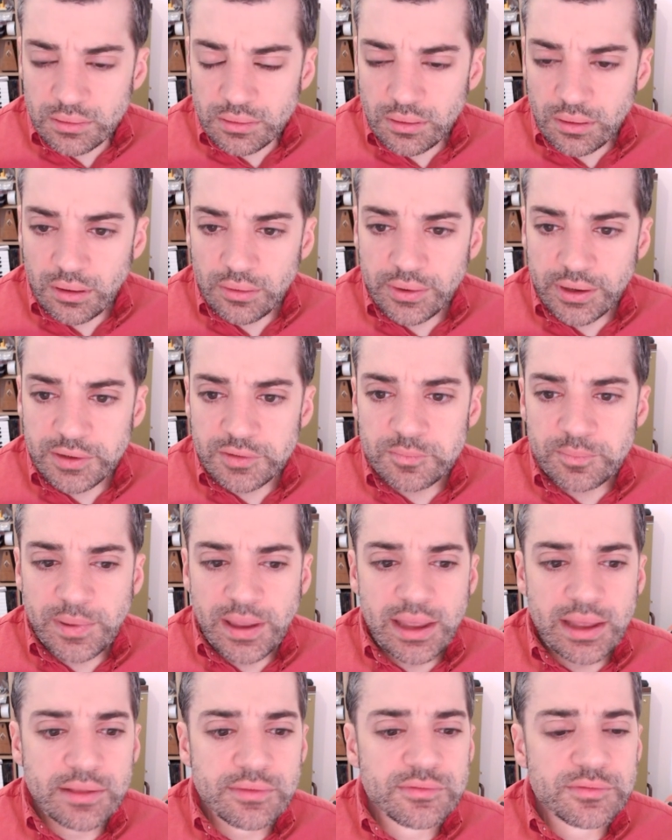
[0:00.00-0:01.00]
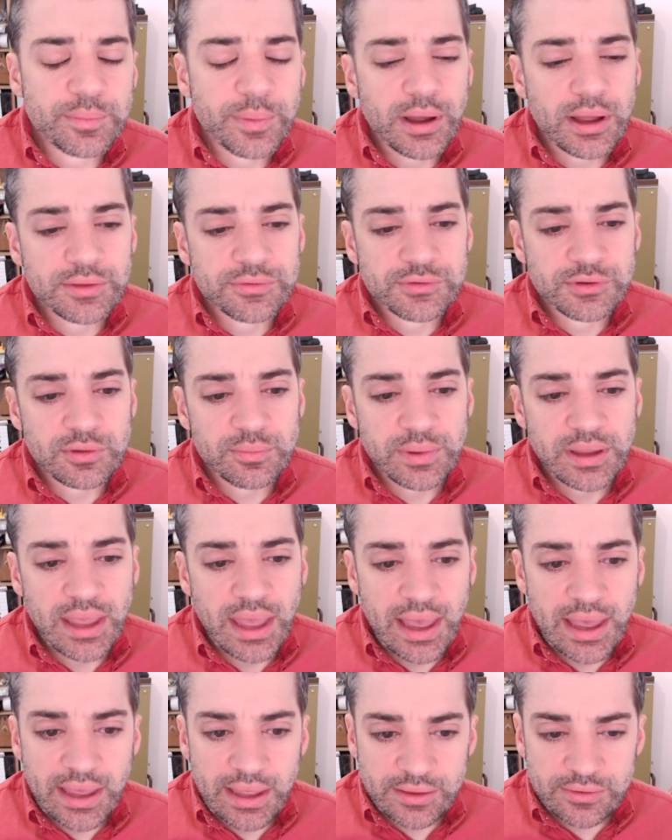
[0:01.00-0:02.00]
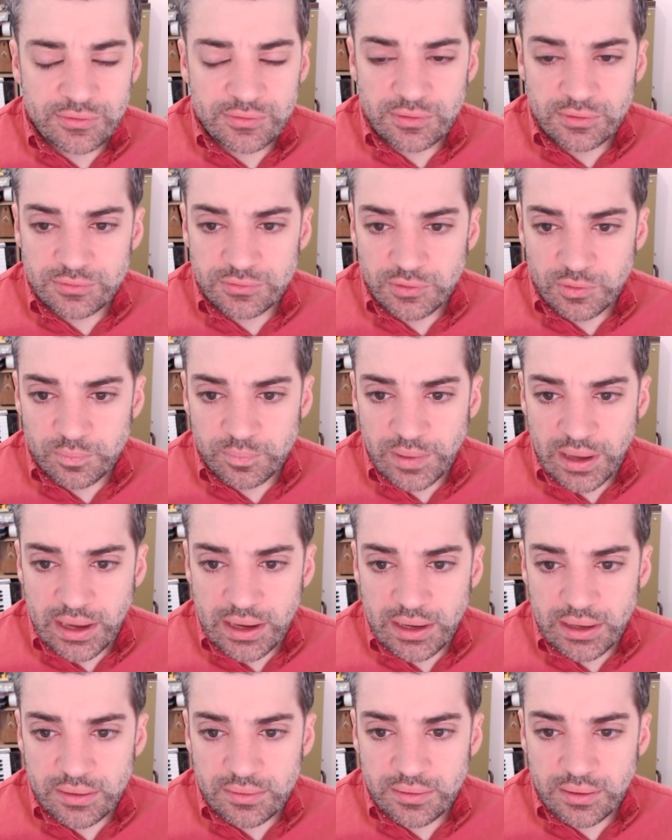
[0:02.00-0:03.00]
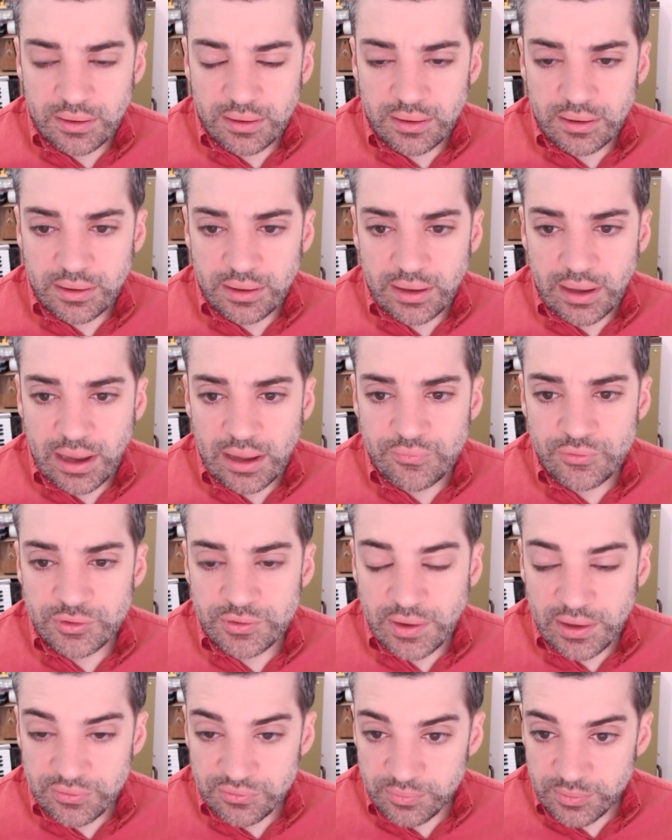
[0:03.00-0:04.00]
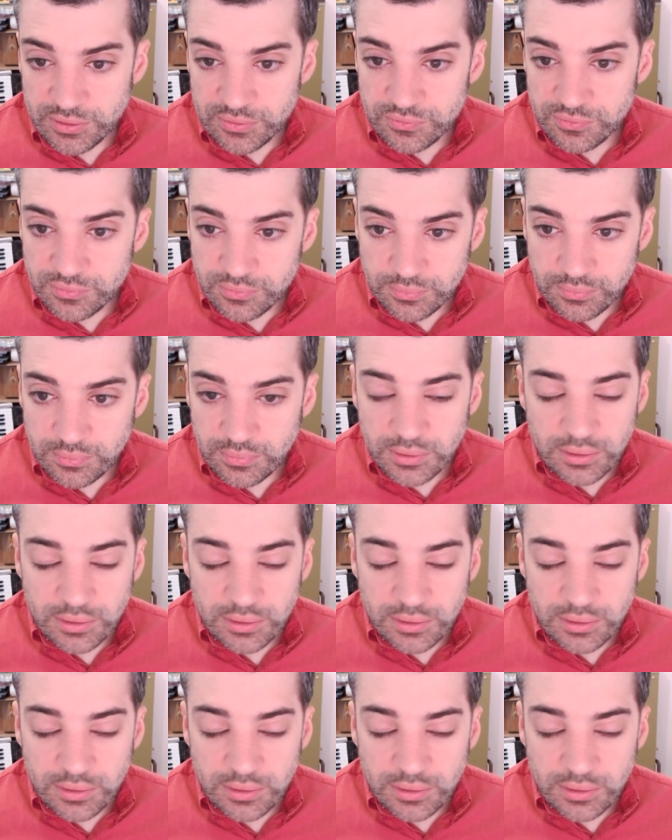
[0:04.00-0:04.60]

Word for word: All right, paid spots could be ads, so paid advertisements,